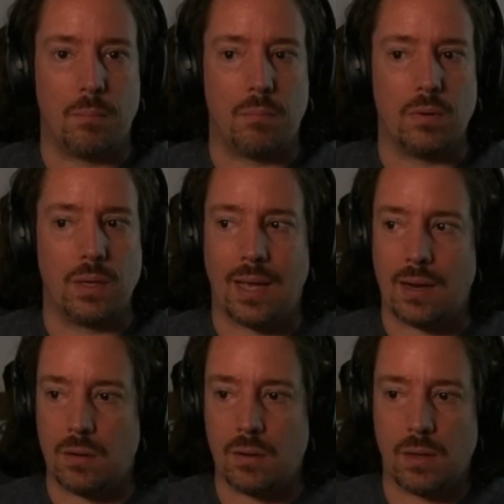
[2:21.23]
He had
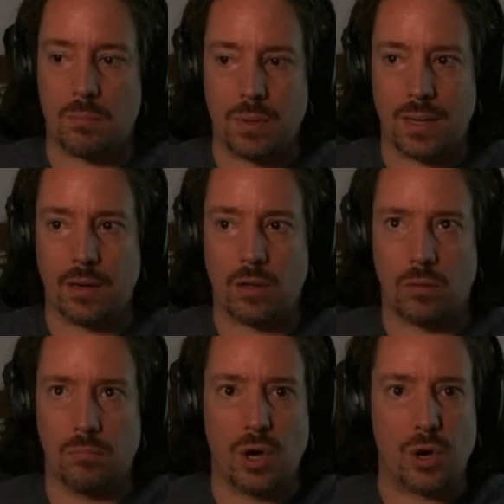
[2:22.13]
a little
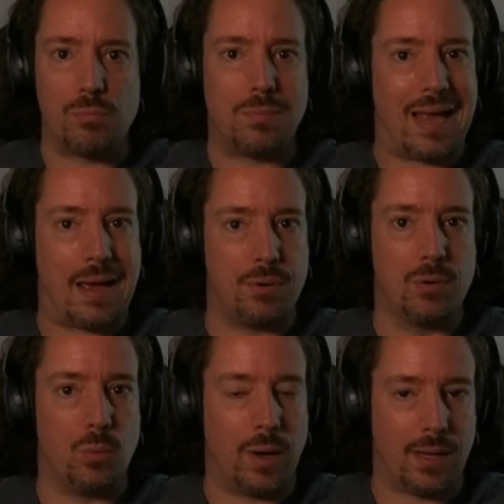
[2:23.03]
home lab
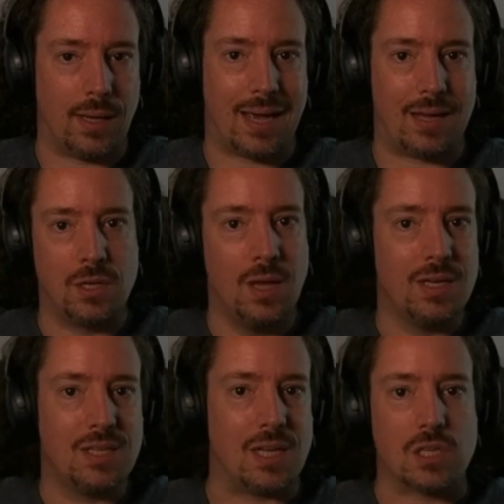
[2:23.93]
where he had
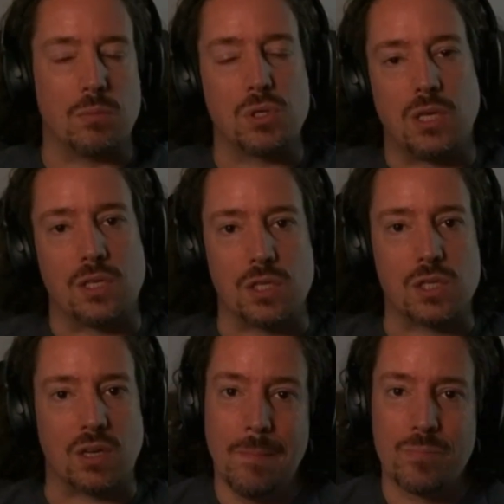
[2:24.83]
testing machines and
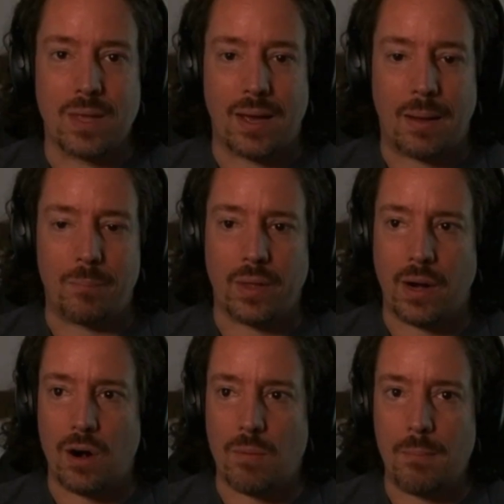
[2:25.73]
stuff. And
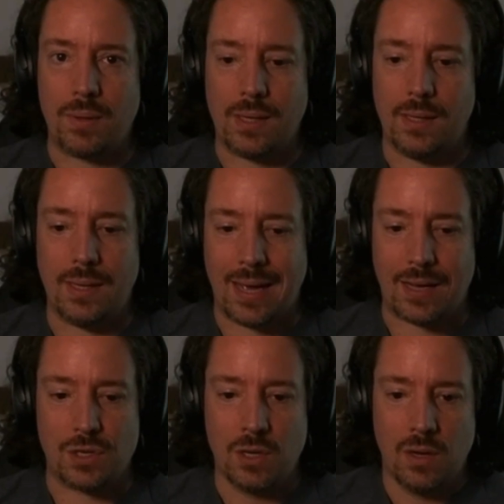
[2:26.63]
I remember he
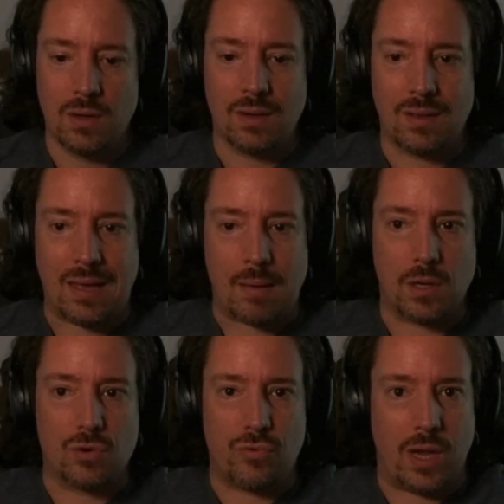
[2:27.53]
had
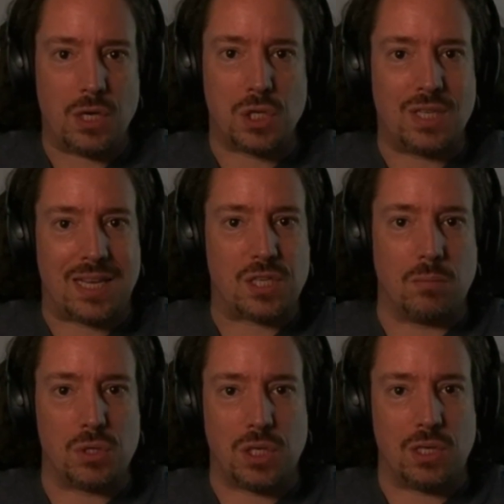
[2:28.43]
chemical reagent testing
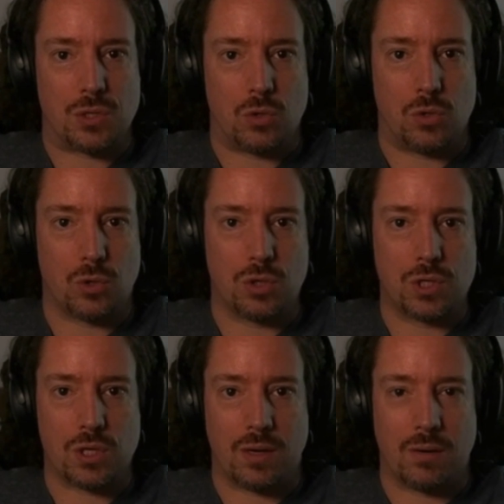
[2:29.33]
machines and all
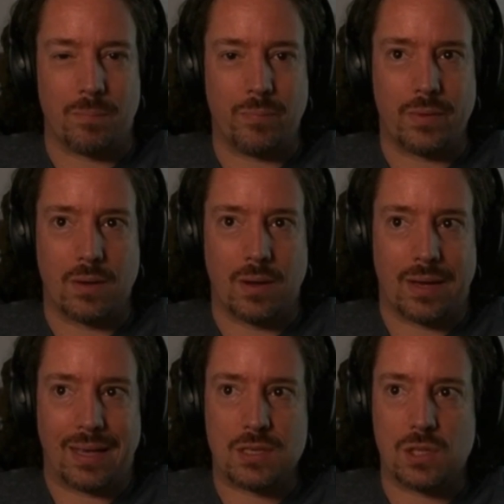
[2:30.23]
sorts. And I
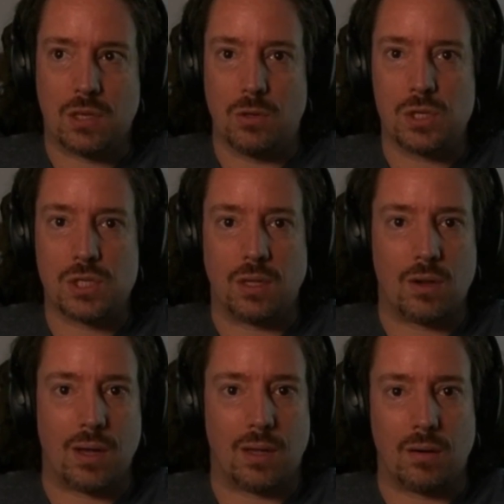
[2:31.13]
guess the closest thing that
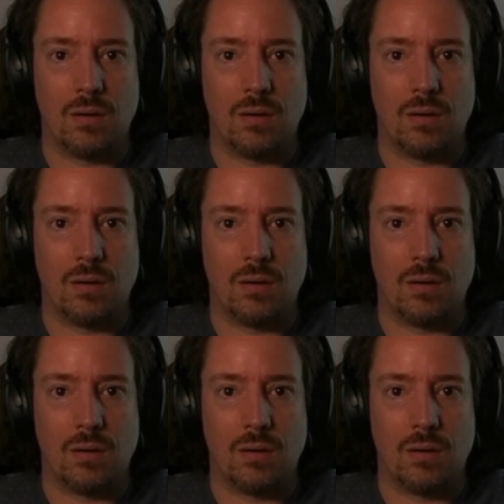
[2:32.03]
I can